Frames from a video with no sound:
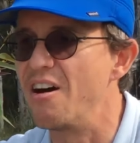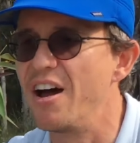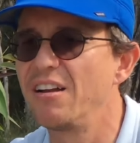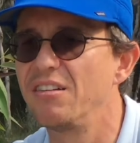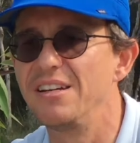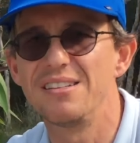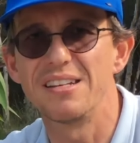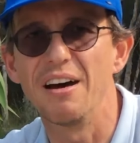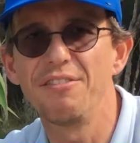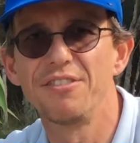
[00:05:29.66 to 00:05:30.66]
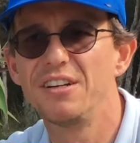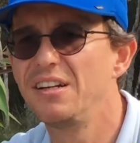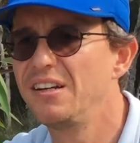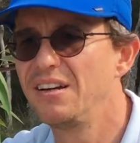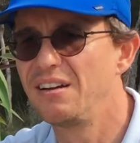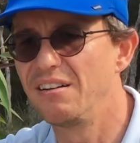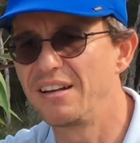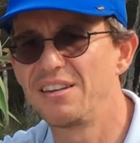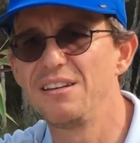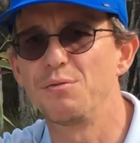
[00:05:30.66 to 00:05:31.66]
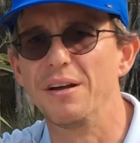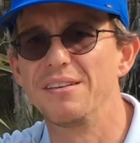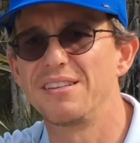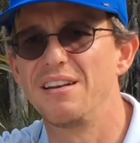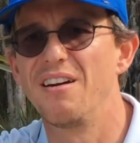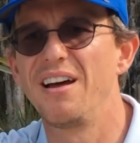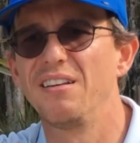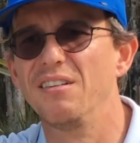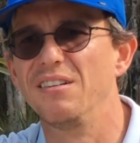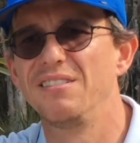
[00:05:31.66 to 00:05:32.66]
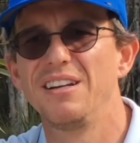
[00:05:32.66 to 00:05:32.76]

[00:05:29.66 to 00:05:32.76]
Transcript: nylon-y stuff. And like these ones, the nylon,